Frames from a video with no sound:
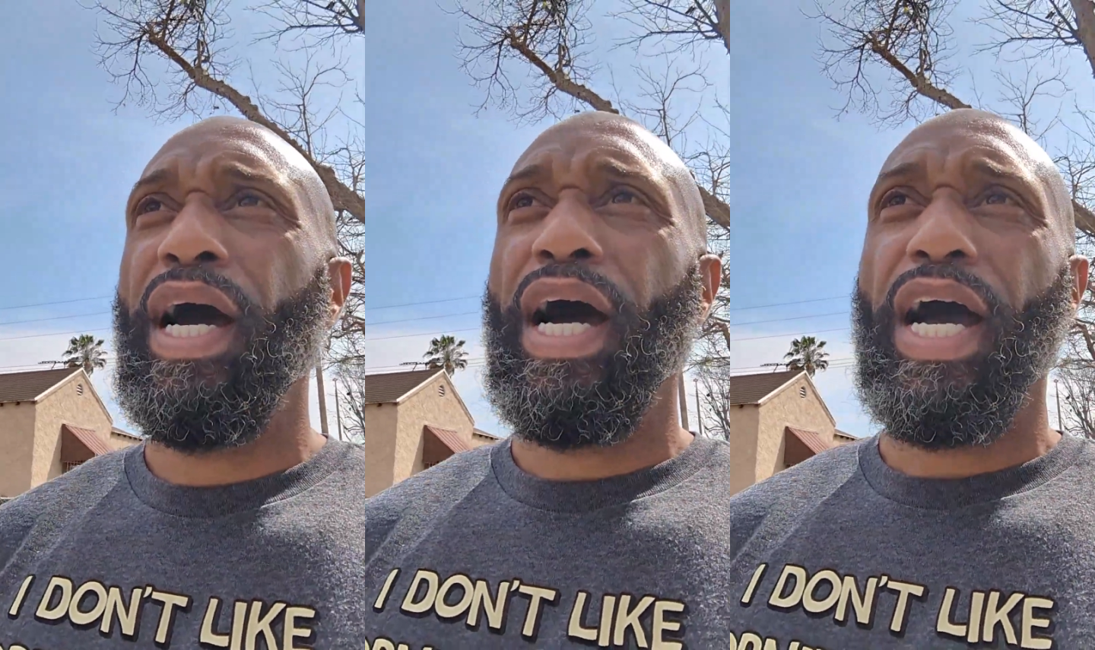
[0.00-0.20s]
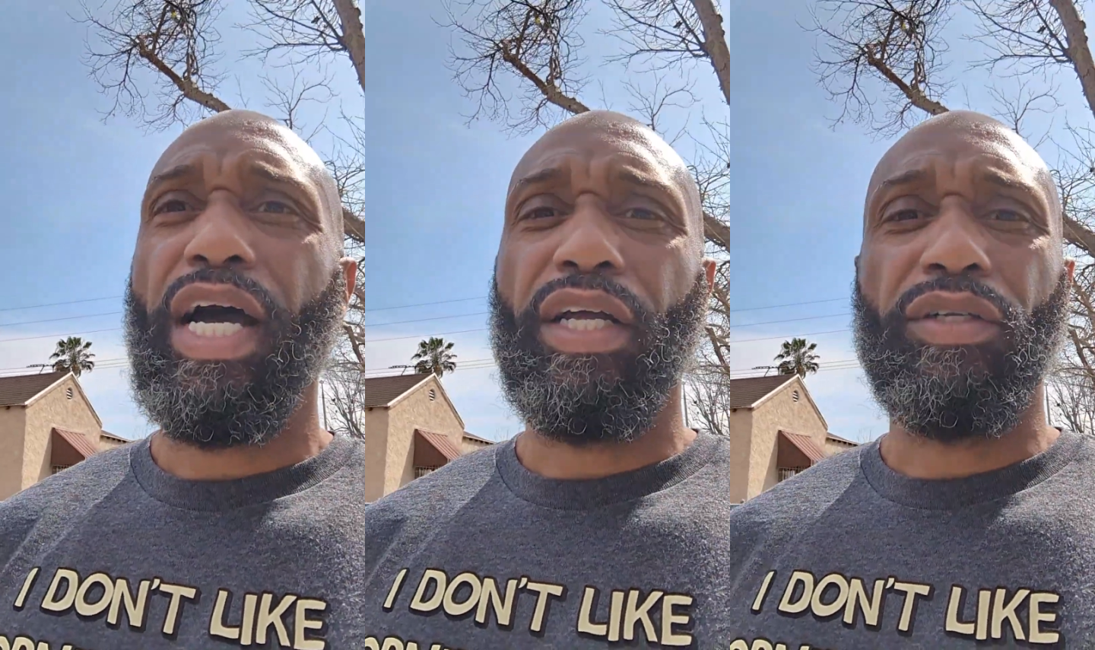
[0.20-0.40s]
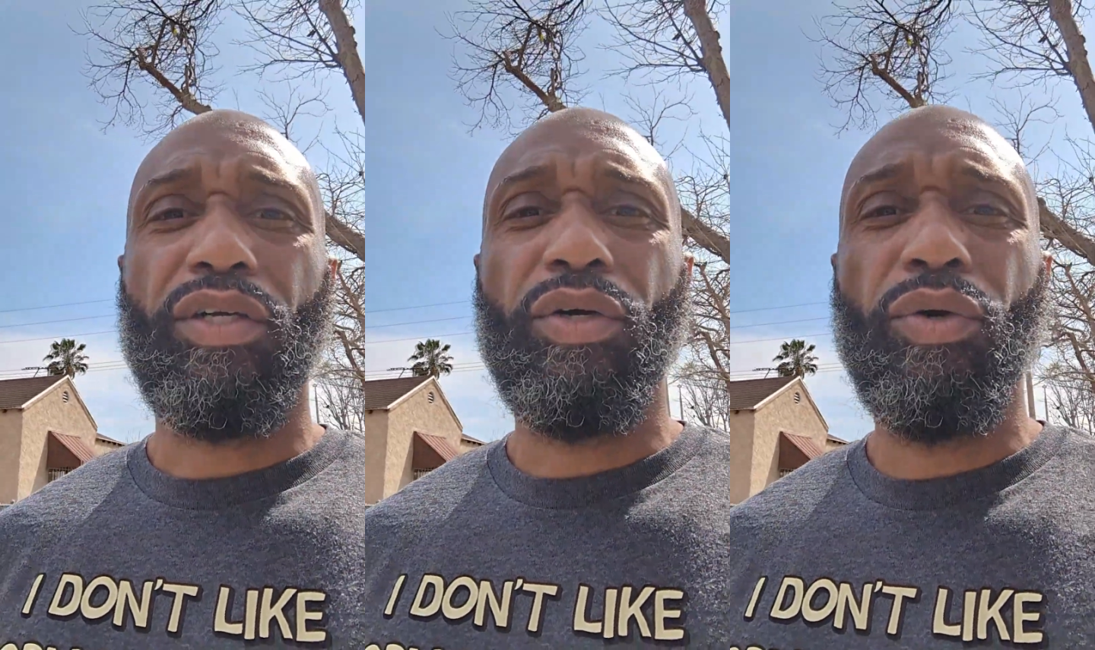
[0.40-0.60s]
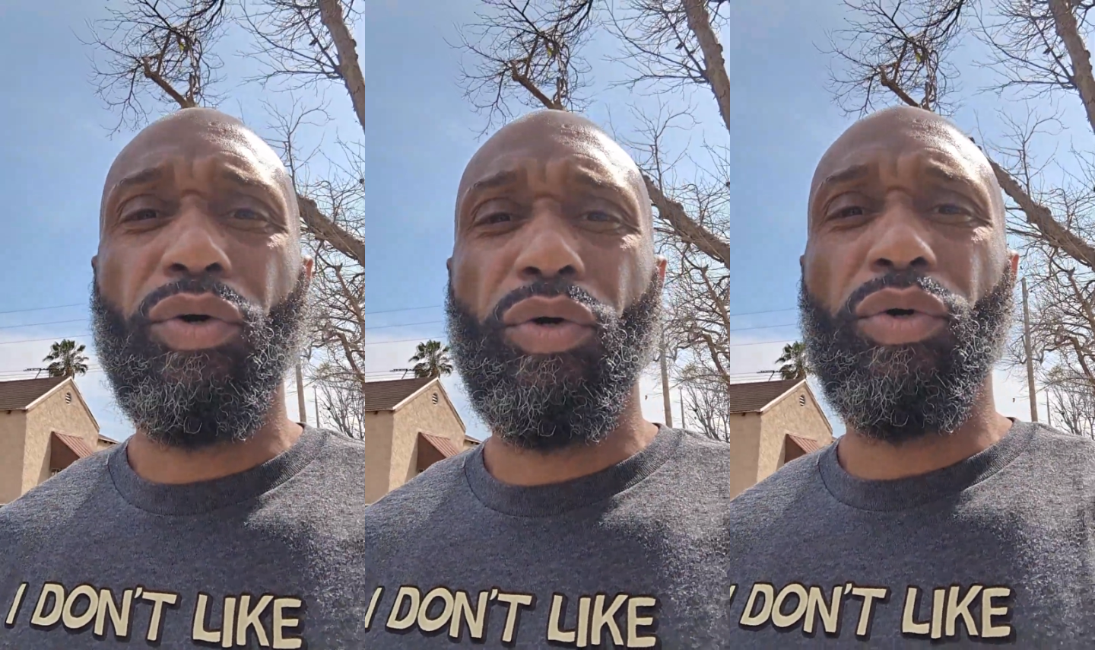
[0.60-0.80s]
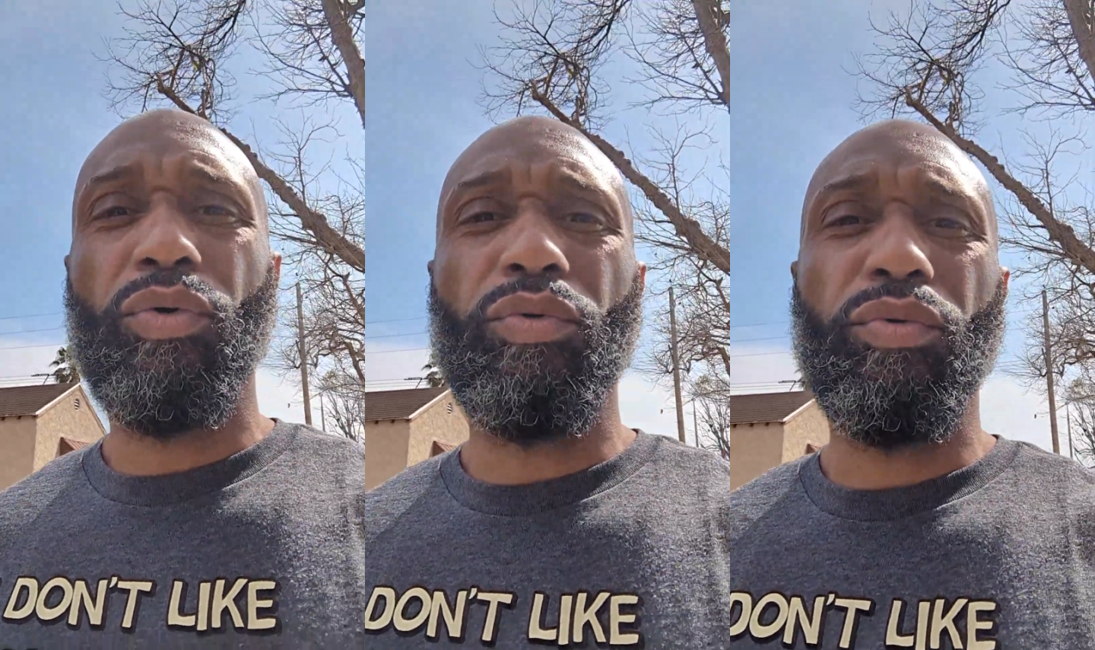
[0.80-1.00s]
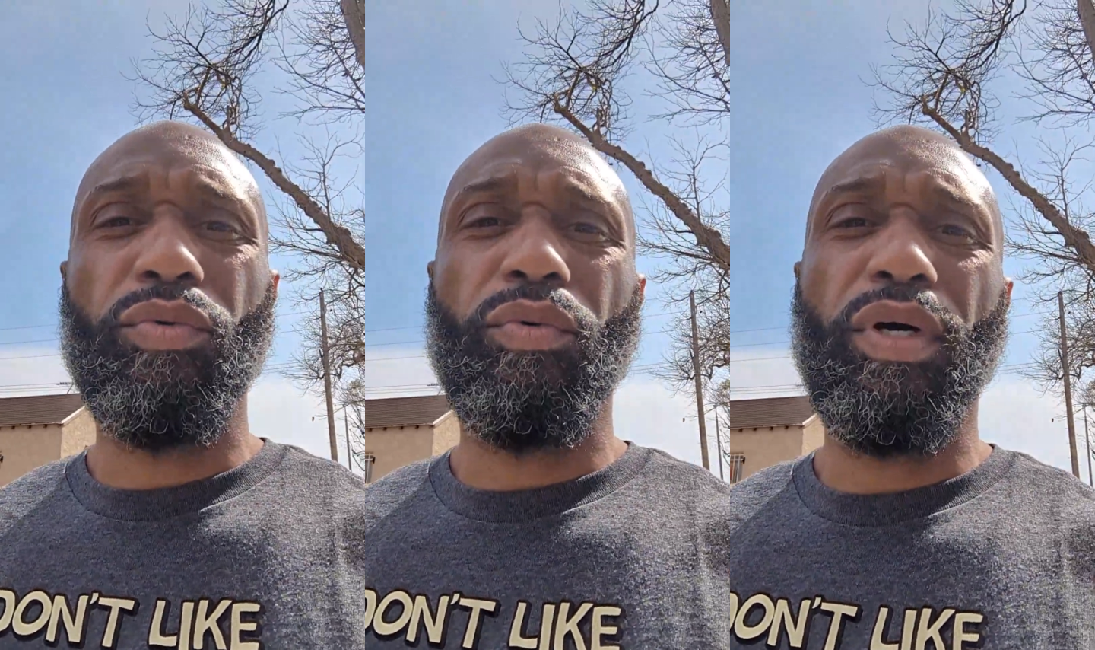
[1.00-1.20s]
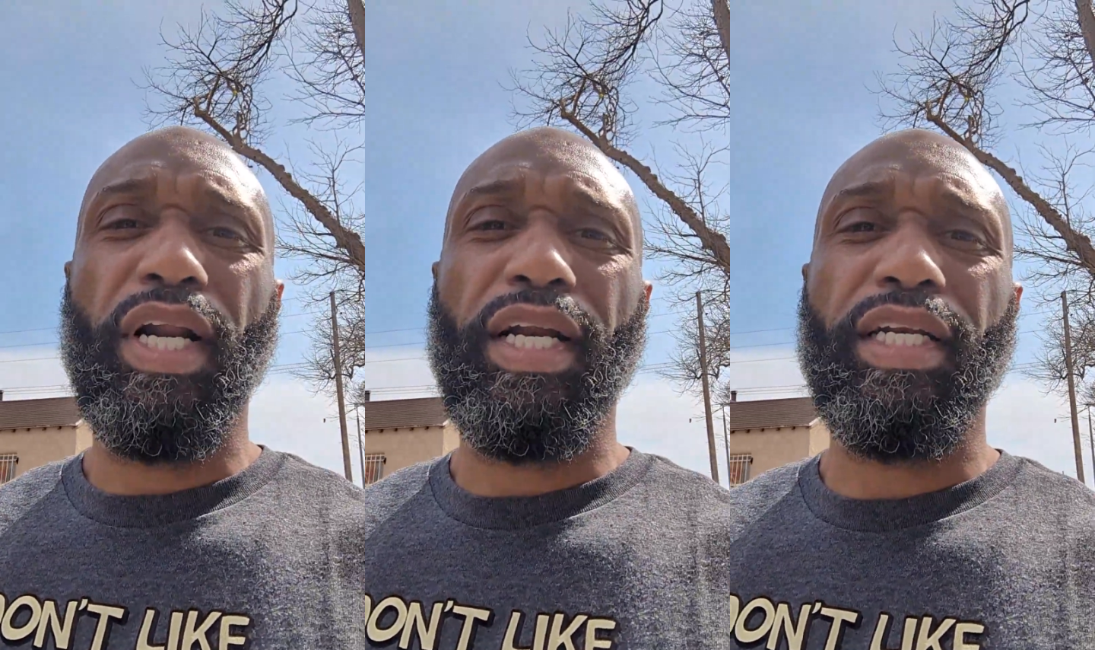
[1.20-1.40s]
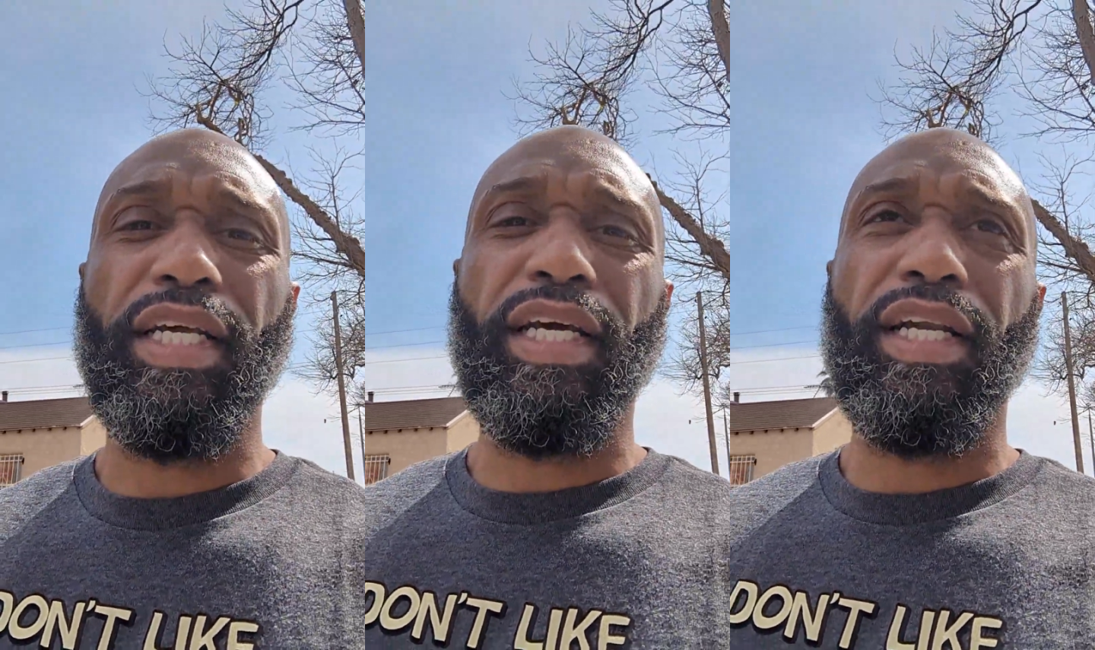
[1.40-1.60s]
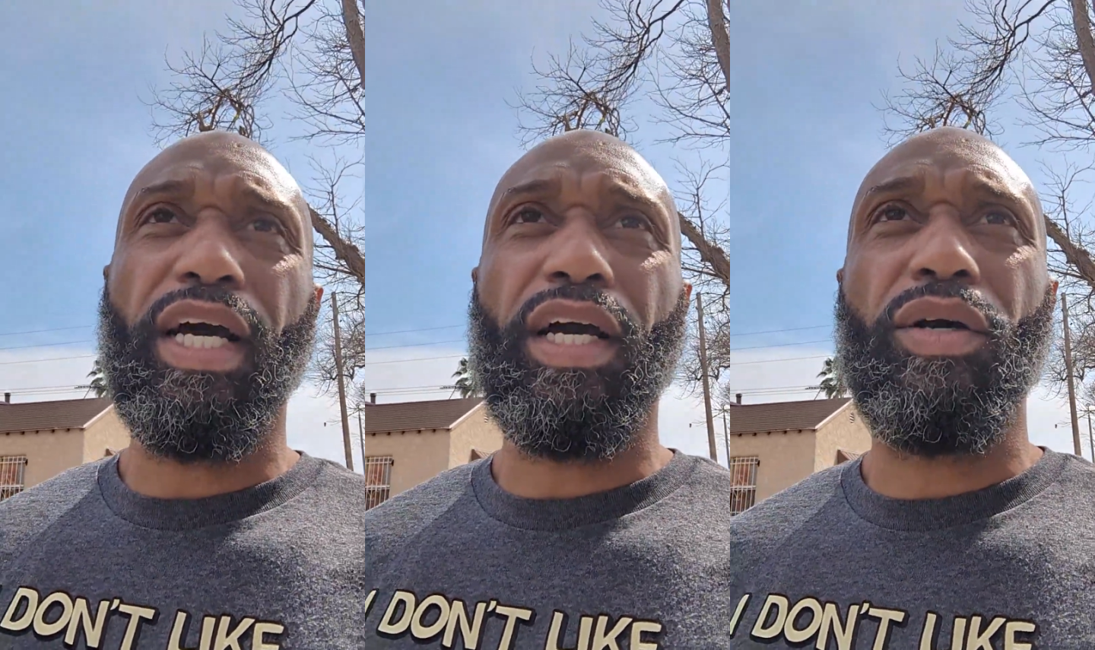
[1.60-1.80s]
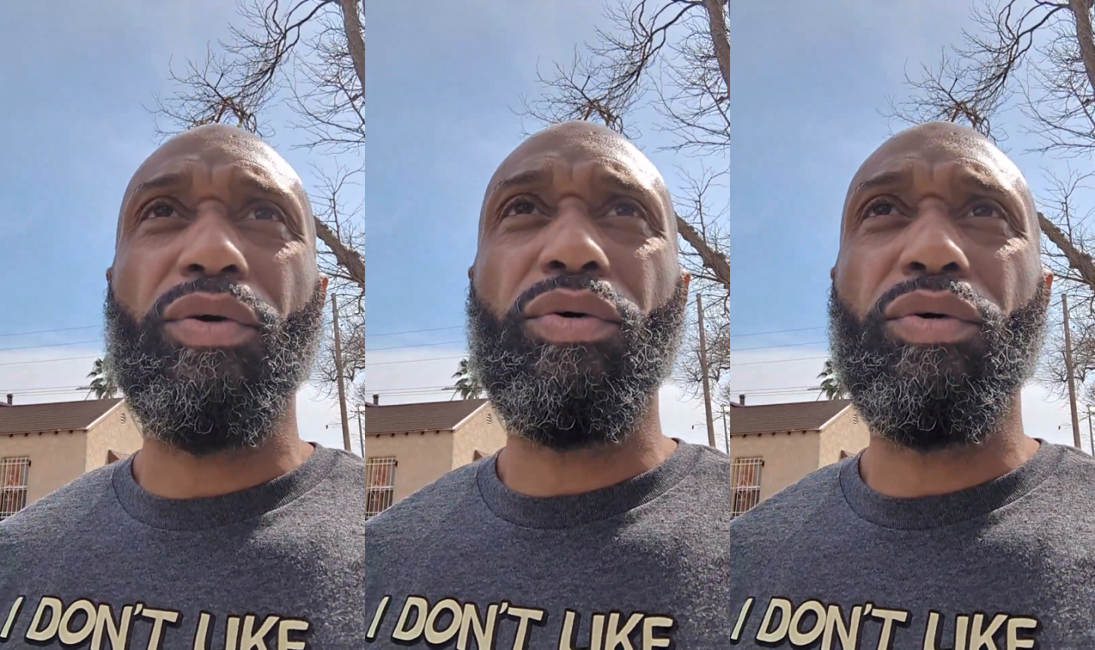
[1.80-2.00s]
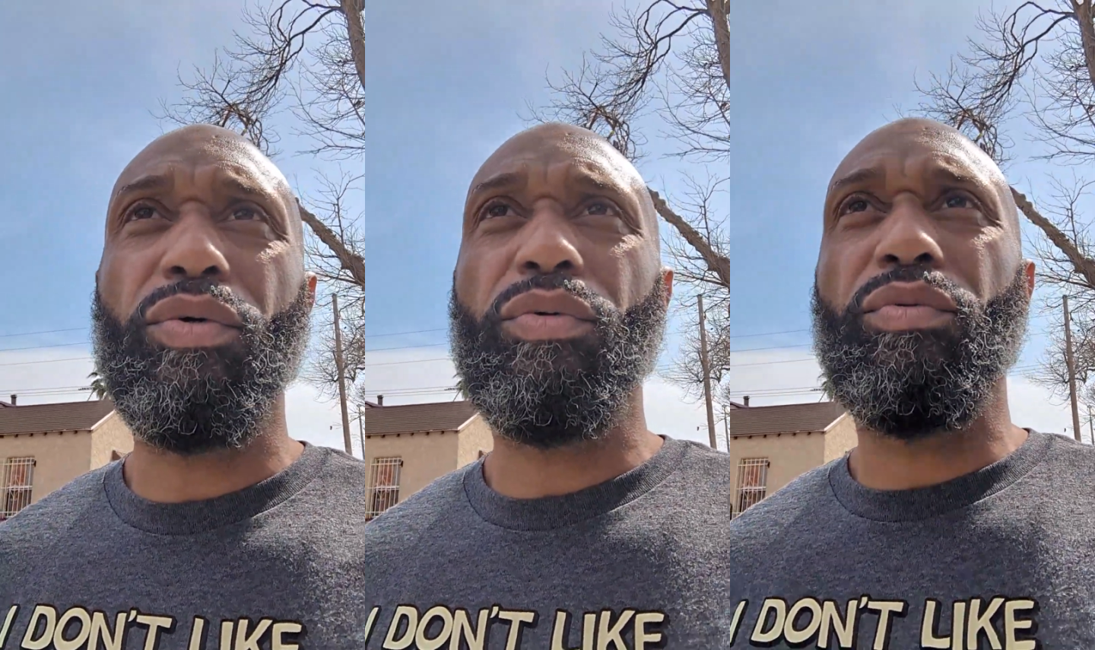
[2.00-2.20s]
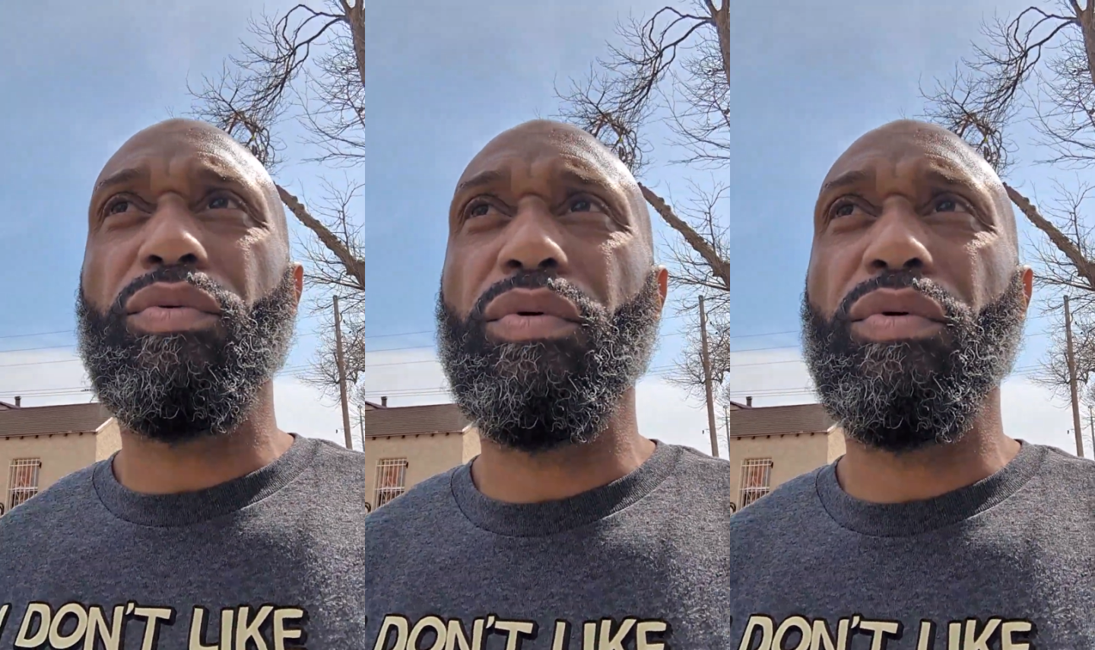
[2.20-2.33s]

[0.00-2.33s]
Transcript: I googled what I did. I googled